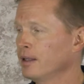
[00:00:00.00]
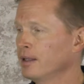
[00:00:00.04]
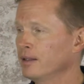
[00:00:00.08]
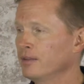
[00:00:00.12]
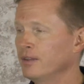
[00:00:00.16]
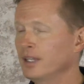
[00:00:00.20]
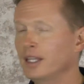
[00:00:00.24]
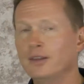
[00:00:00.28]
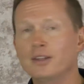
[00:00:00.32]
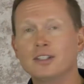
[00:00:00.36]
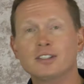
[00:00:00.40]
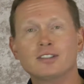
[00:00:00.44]

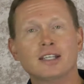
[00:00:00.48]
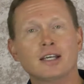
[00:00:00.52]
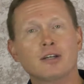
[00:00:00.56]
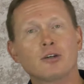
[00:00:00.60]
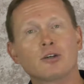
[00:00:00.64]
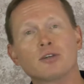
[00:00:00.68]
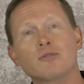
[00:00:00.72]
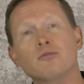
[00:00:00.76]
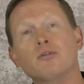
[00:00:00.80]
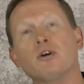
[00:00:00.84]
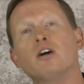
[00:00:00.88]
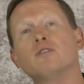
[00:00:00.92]
Then the
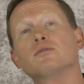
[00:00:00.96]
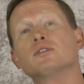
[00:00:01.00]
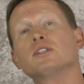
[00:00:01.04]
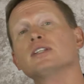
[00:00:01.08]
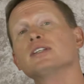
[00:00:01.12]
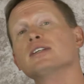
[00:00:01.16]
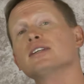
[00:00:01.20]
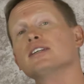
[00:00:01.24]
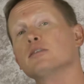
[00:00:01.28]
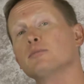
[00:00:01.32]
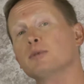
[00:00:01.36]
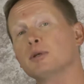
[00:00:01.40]
standard evolved a
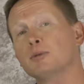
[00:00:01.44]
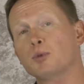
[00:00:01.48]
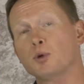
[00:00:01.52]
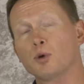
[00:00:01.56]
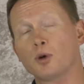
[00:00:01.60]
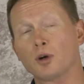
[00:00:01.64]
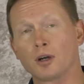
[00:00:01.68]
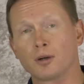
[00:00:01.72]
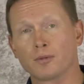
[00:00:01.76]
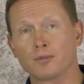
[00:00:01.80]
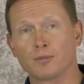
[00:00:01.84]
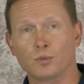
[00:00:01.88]
little bit
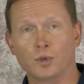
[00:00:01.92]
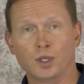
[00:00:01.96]
more.